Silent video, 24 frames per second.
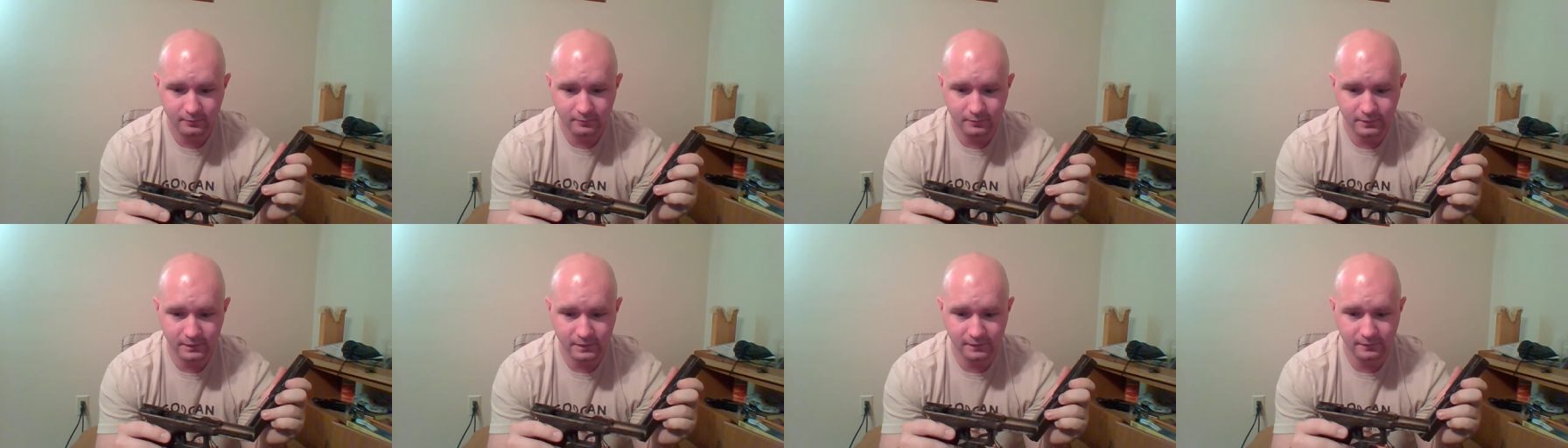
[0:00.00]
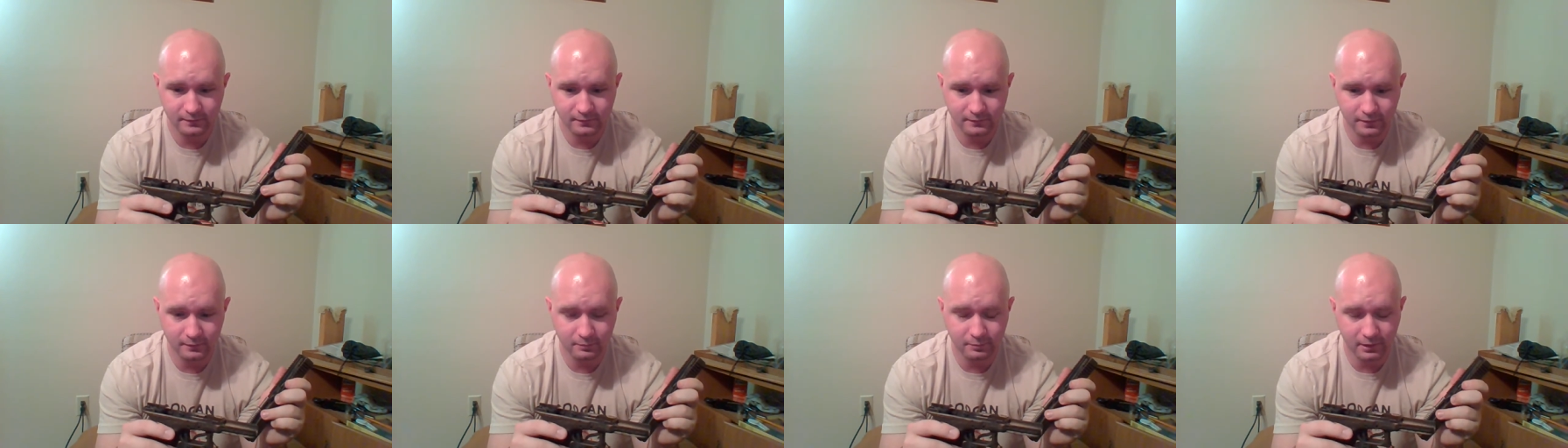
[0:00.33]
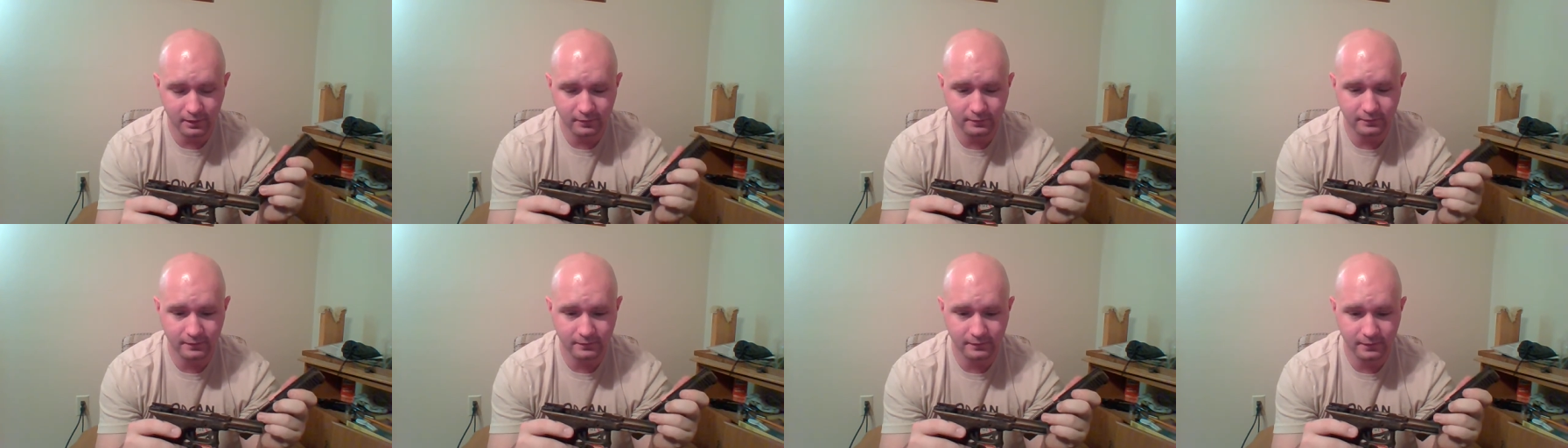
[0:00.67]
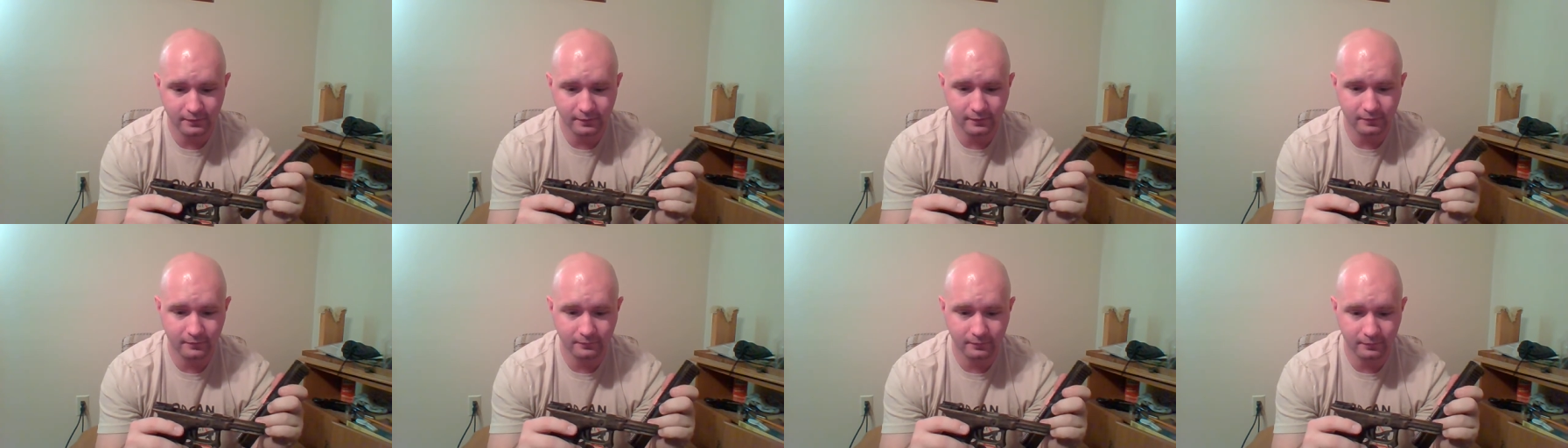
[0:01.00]
Because it probably doesn't
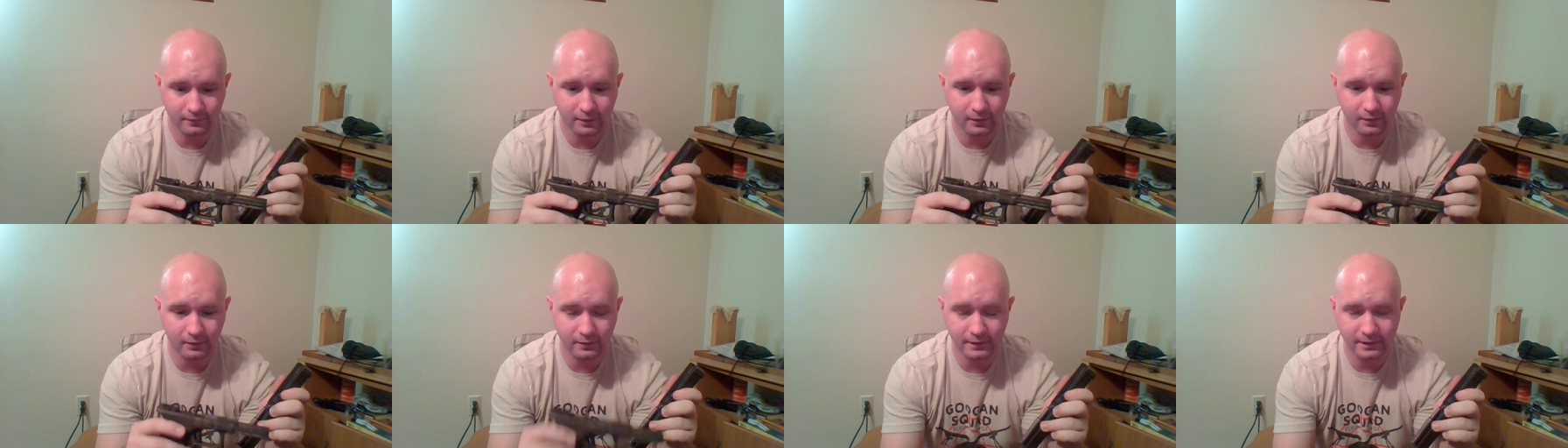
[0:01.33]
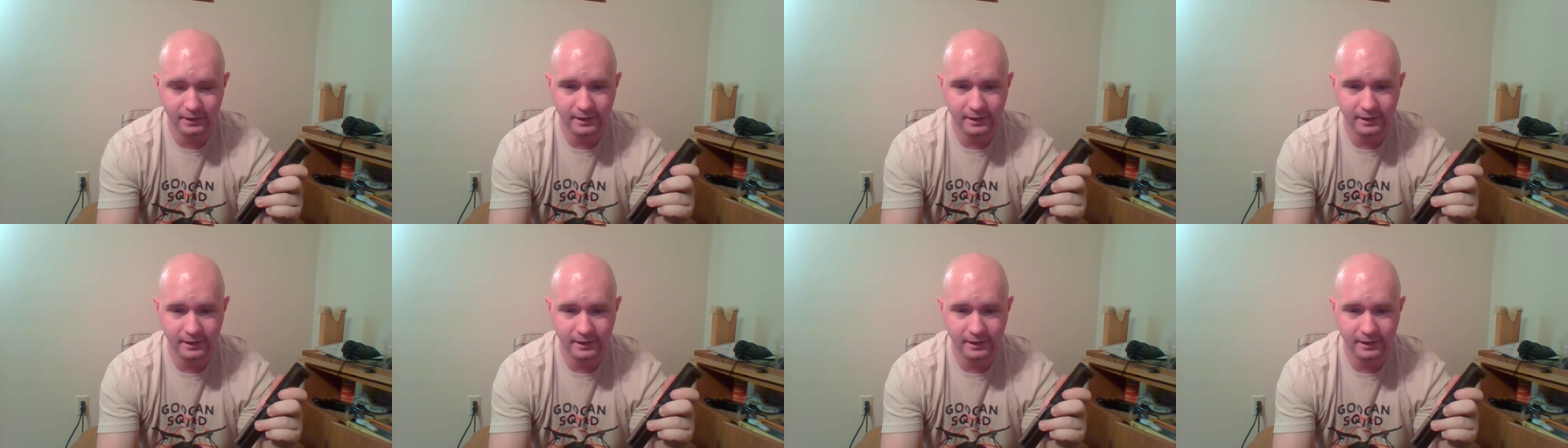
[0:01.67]
have that flaw.